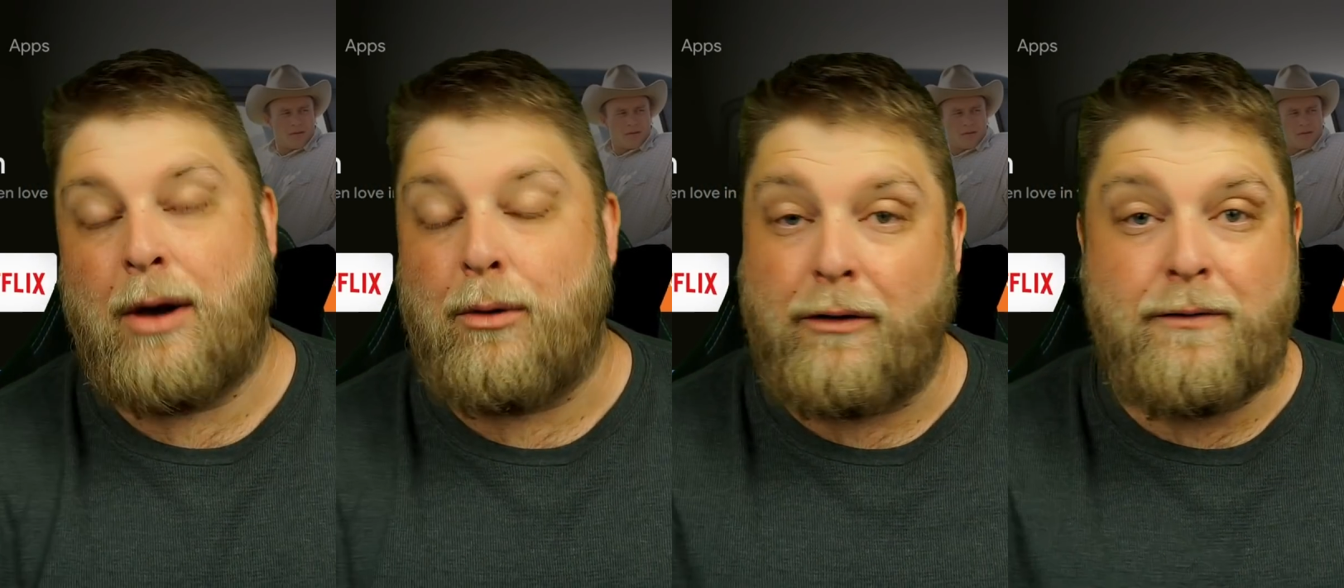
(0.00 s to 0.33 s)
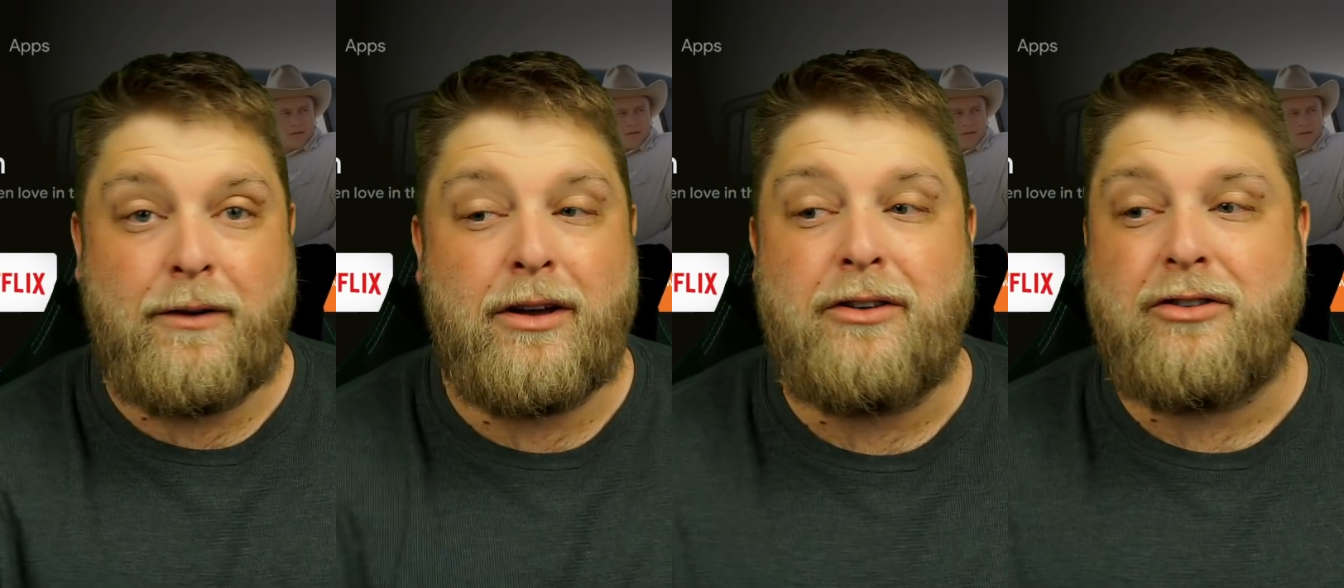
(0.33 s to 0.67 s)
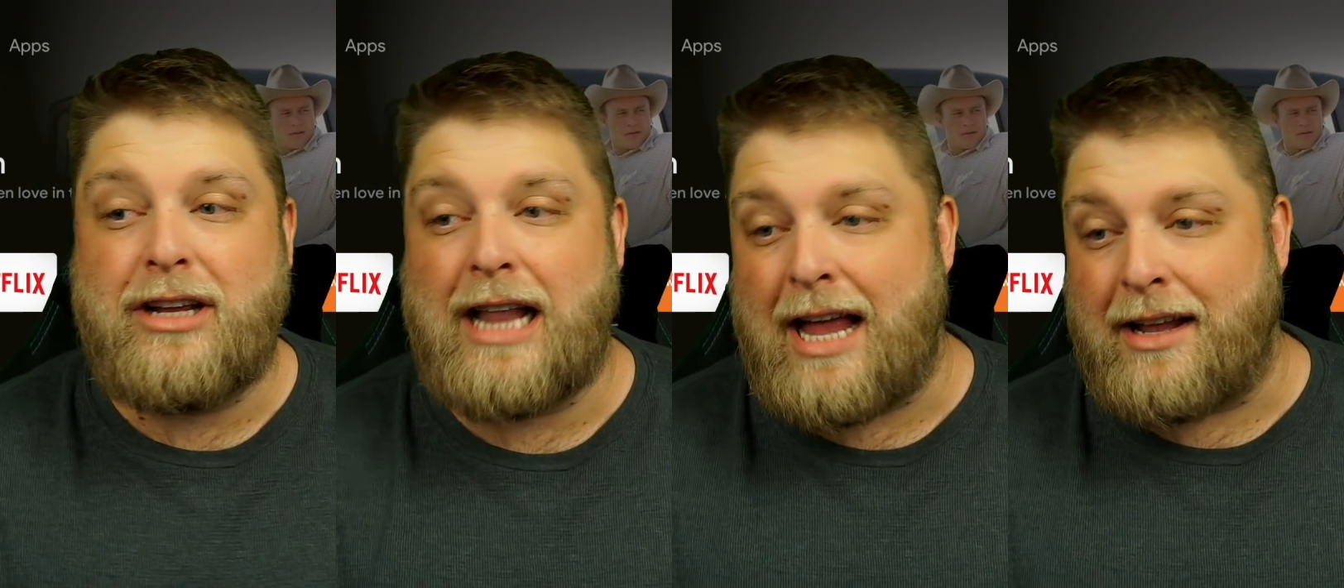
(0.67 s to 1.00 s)
Now, at
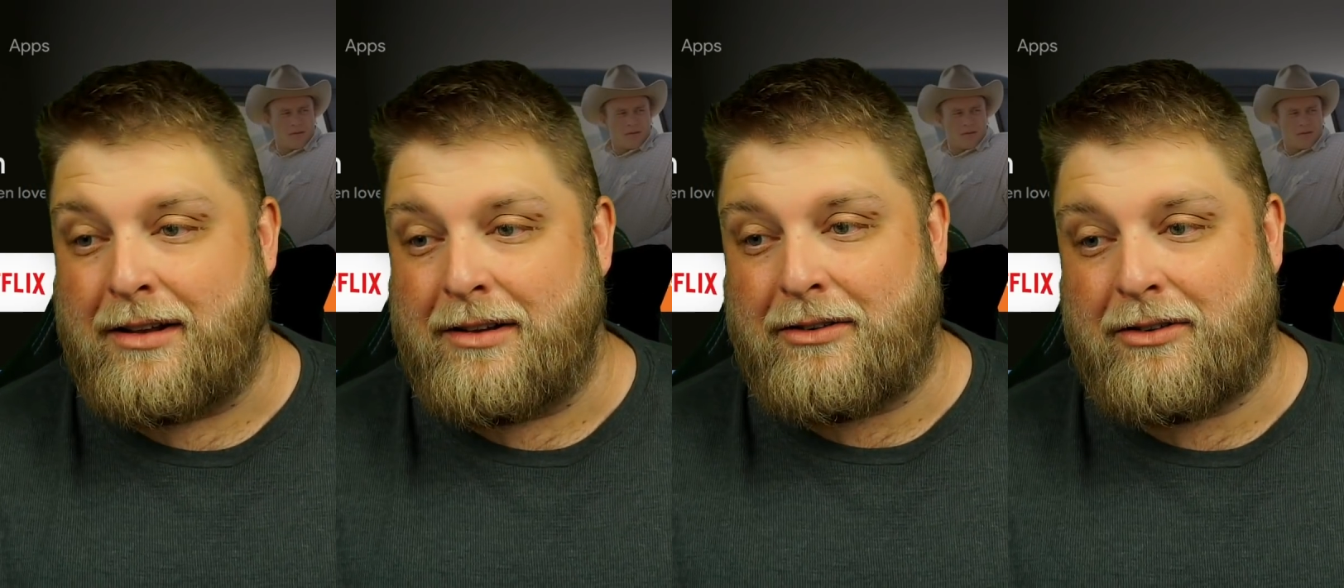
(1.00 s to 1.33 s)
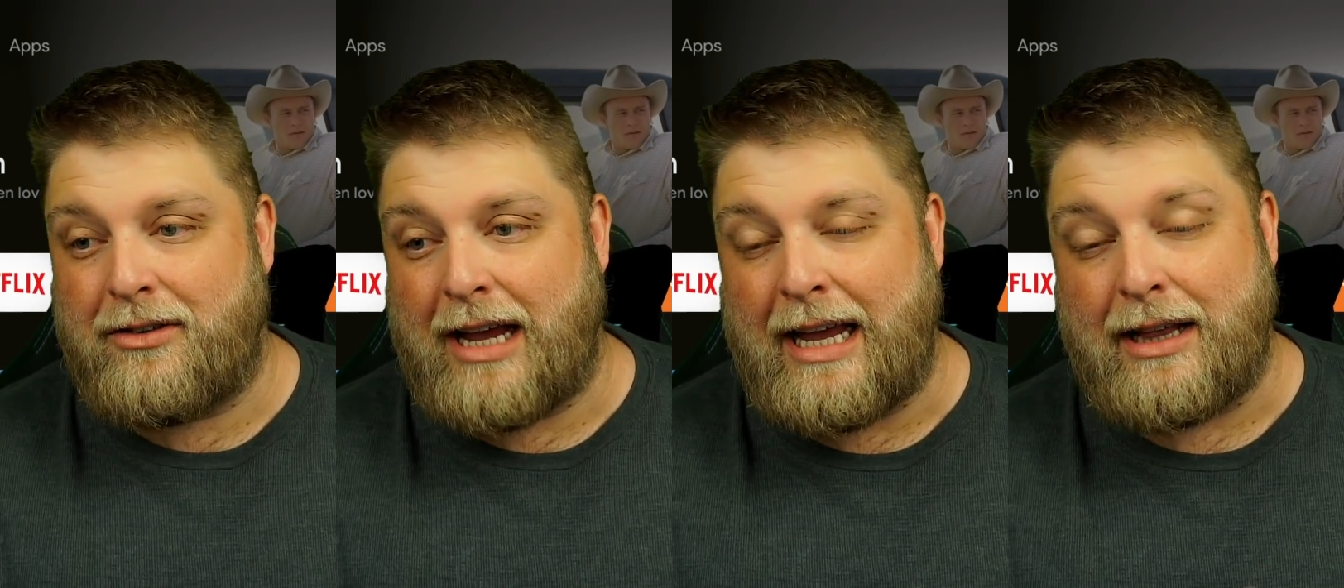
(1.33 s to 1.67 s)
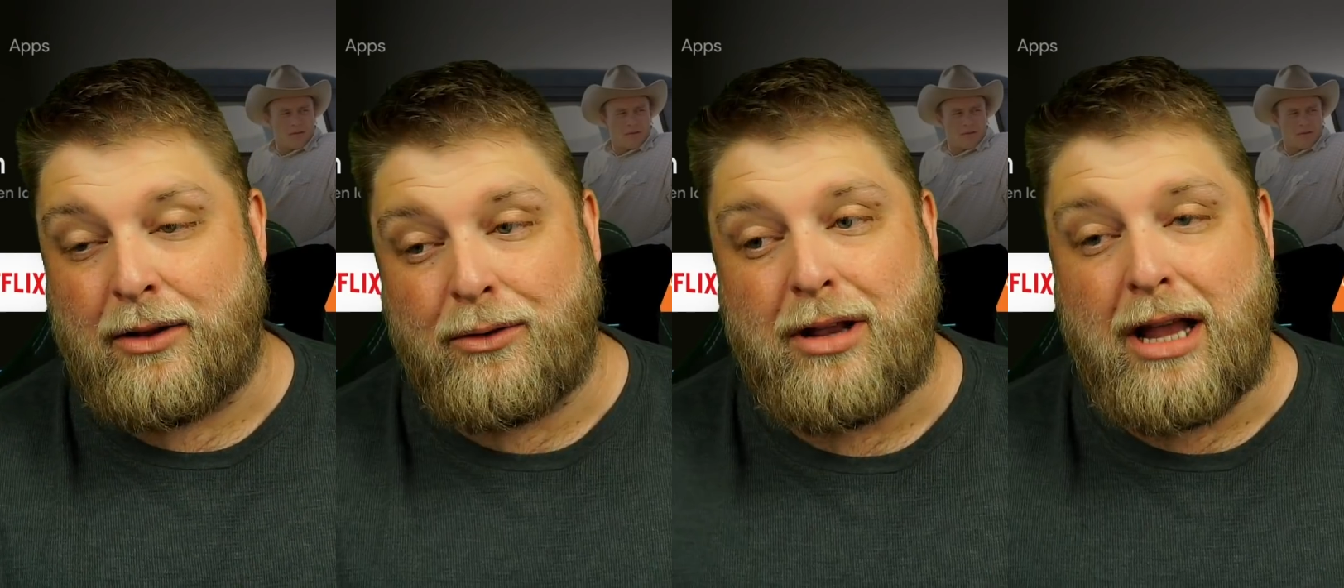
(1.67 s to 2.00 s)
first glance, it
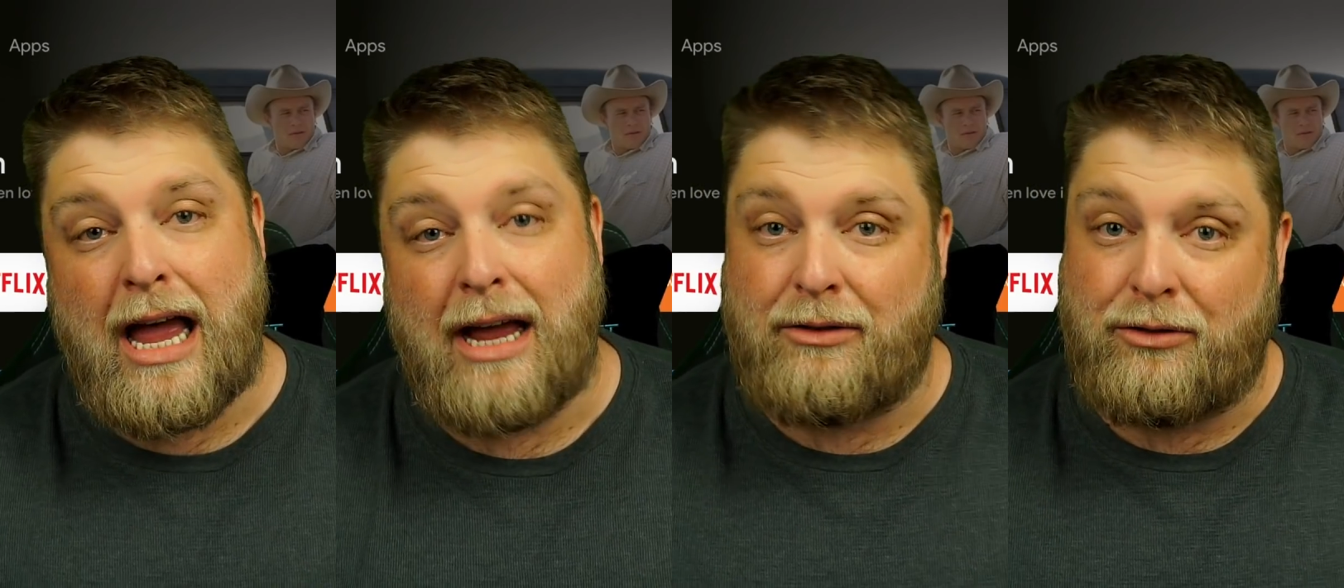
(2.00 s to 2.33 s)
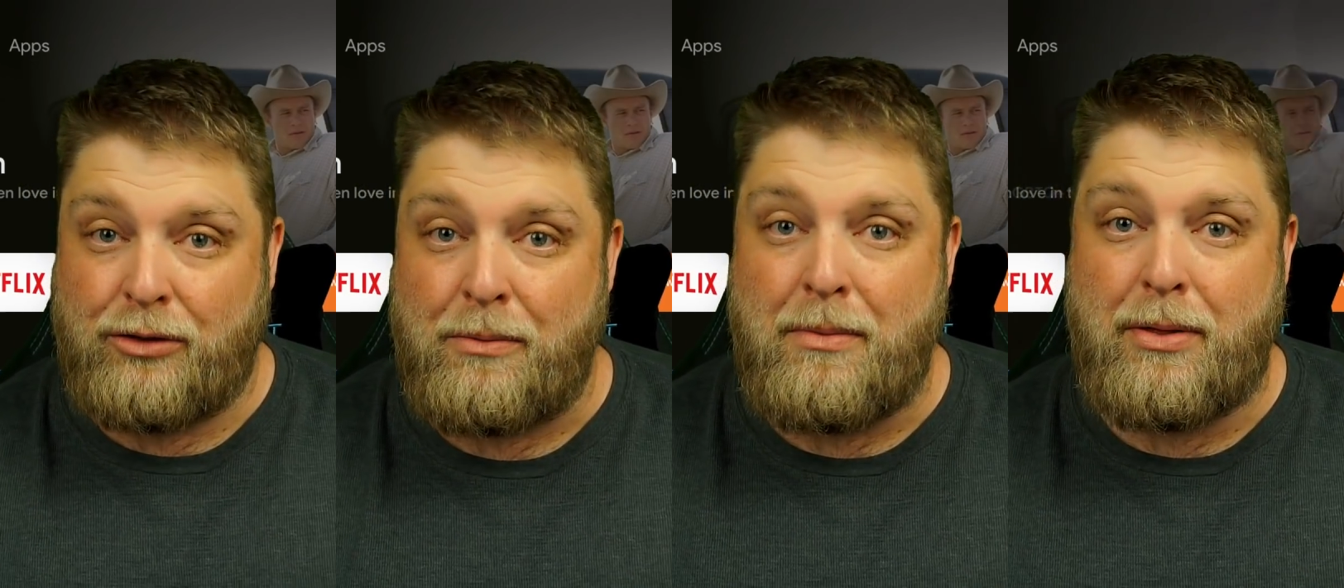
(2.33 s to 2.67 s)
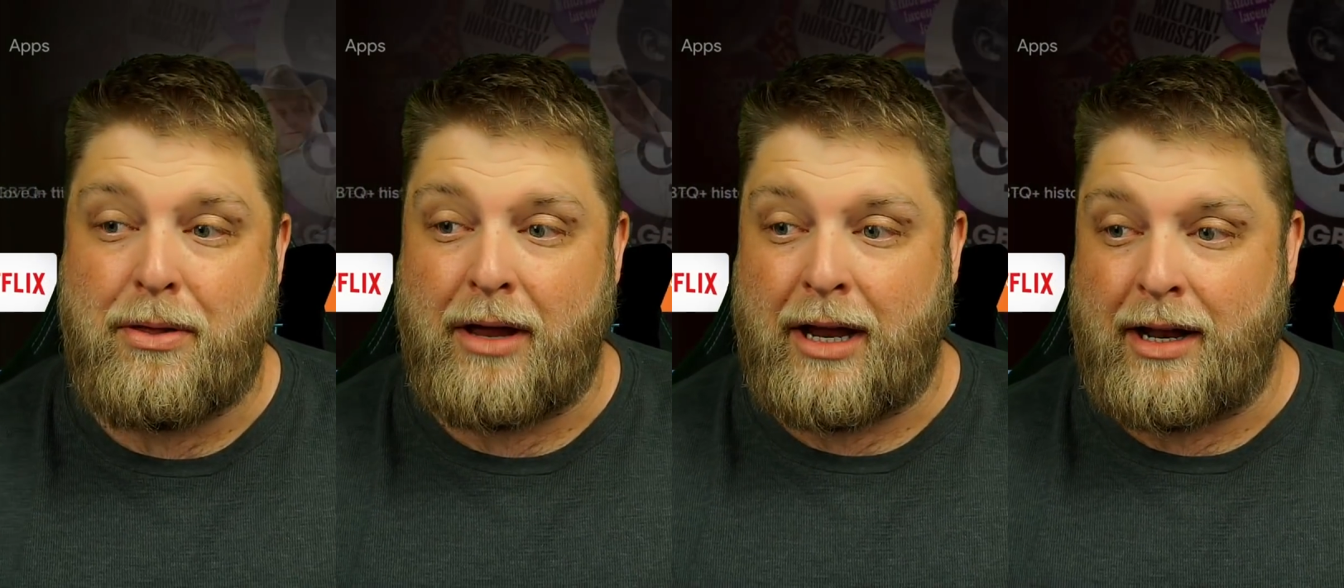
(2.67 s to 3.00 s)
looked like
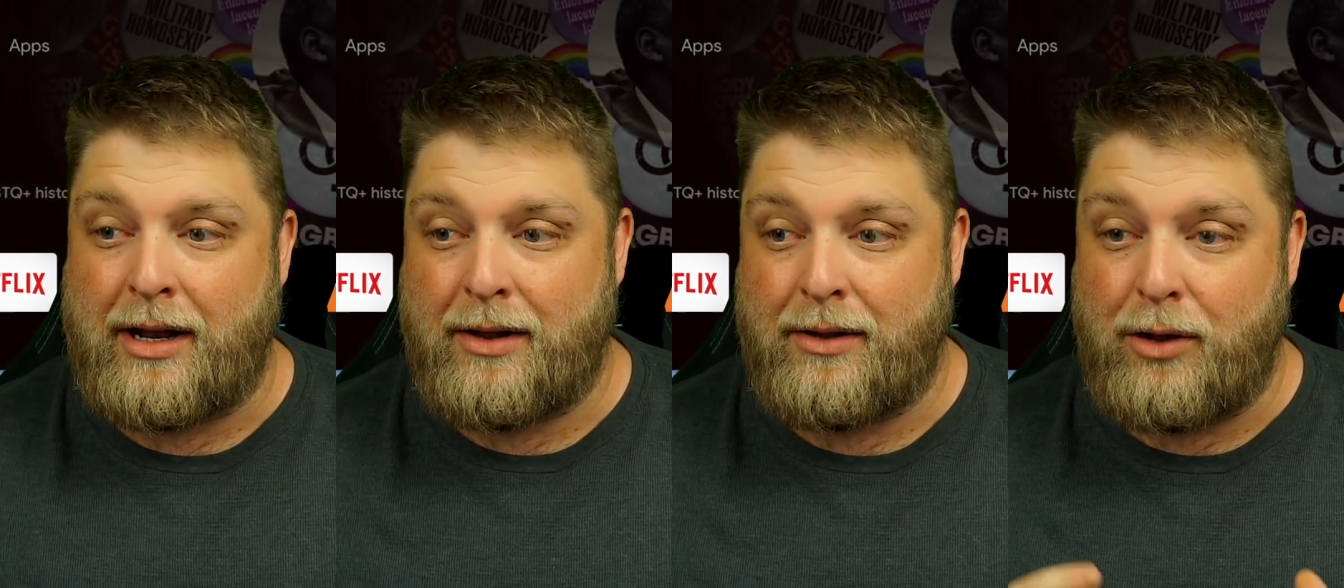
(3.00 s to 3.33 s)
something